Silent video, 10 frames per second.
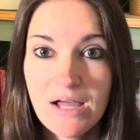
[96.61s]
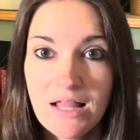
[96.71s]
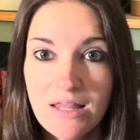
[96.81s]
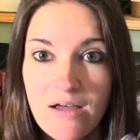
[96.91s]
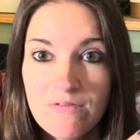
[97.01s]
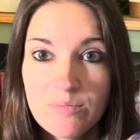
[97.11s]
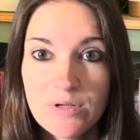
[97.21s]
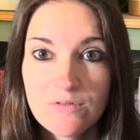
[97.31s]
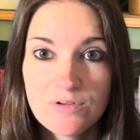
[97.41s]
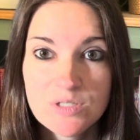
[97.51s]
I love the
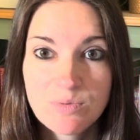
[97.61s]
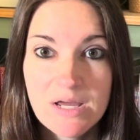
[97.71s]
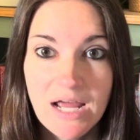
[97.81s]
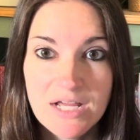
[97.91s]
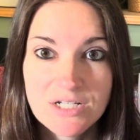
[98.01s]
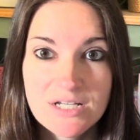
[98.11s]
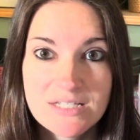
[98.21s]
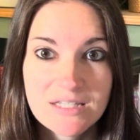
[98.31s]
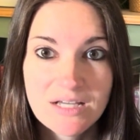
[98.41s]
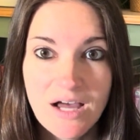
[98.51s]
beautiful sprayed edges
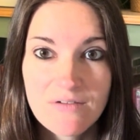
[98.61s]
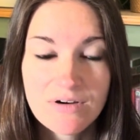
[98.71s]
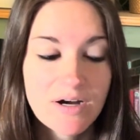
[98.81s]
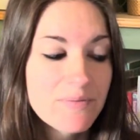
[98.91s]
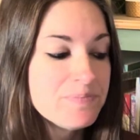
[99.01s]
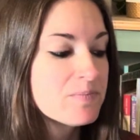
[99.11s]
and the cover.